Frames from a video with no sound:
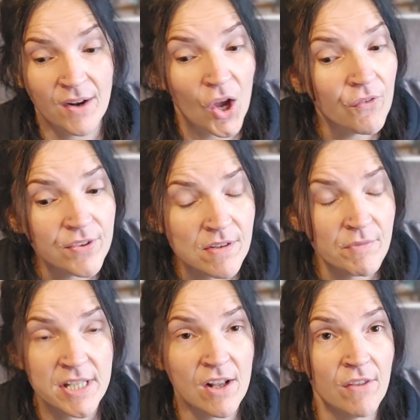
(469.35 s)
And for
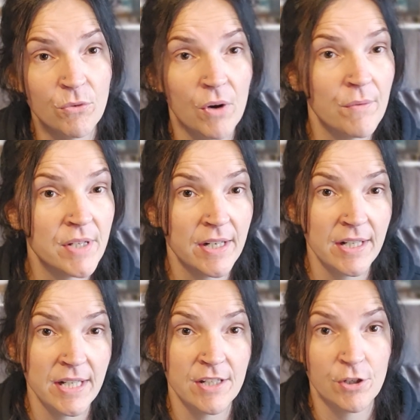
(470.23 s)
some reason I thought I was
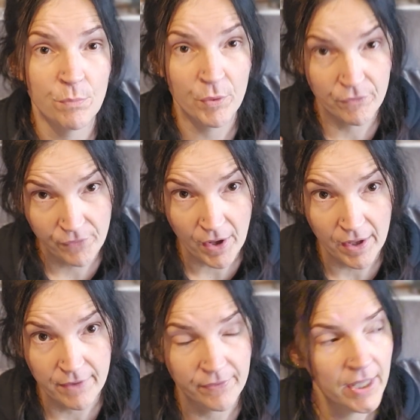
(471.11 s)
going to need
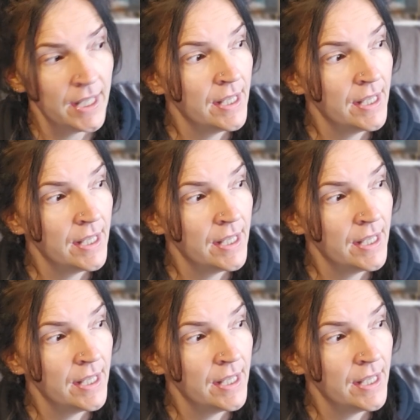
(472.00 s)
2.5.